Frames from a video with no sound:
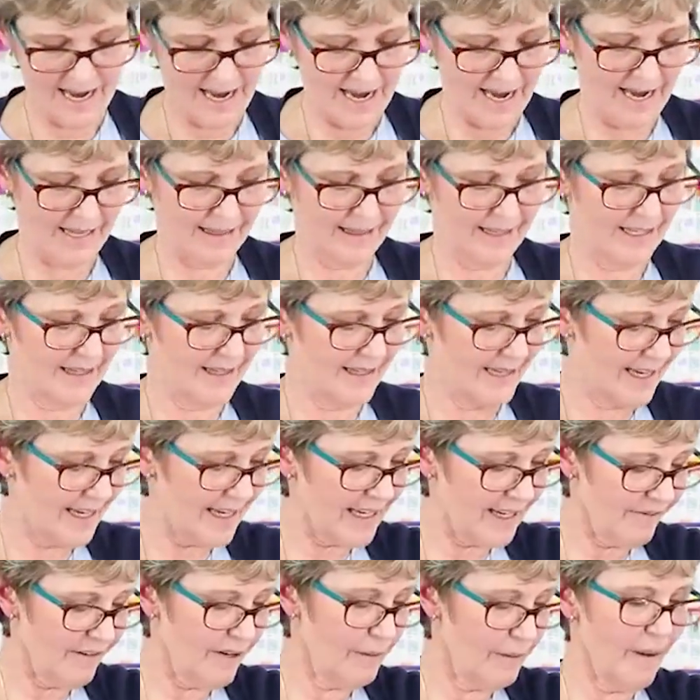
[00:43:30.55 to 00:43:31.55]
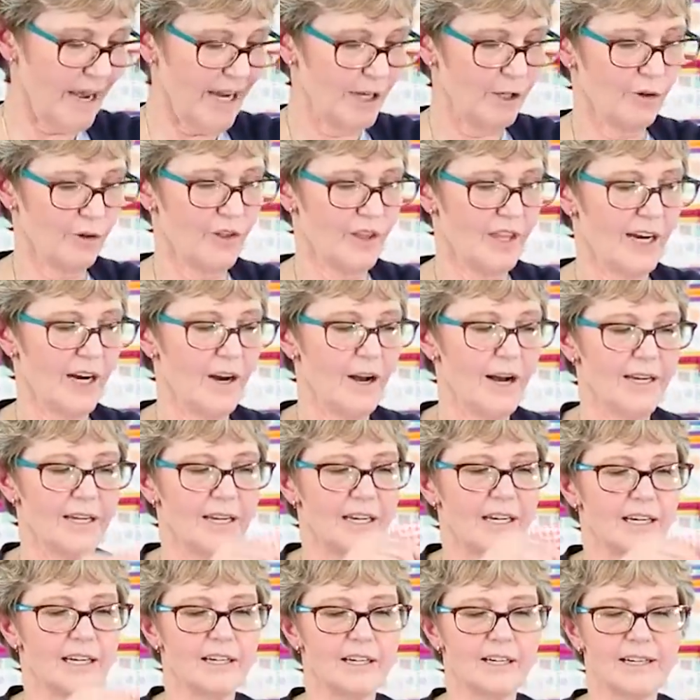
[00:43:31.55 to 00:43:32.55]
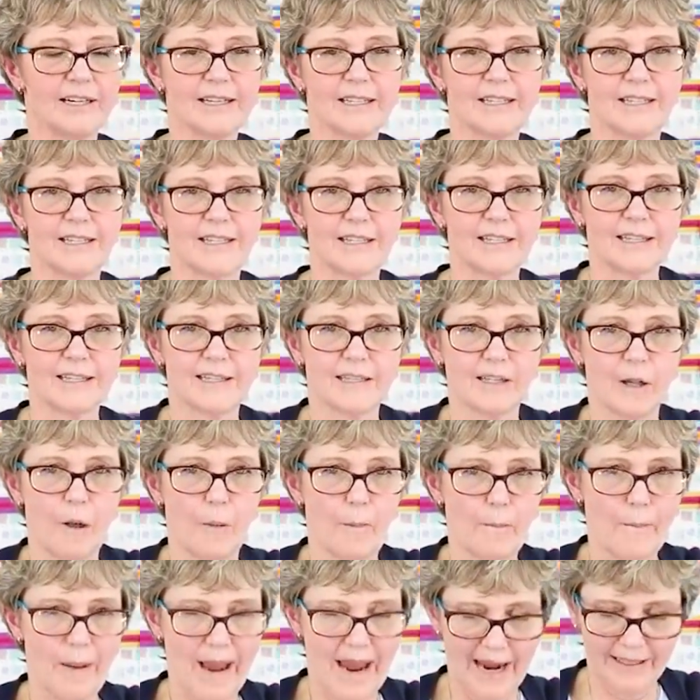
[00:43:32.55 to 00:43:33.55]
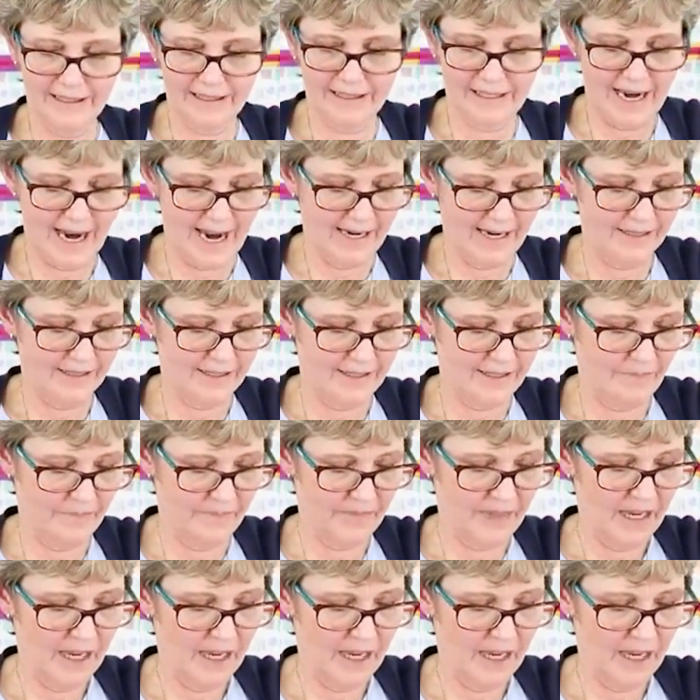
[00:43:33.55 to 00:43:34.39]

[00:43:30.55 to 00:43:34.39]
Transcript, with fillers: And then the even better thing on here is these little bag tags.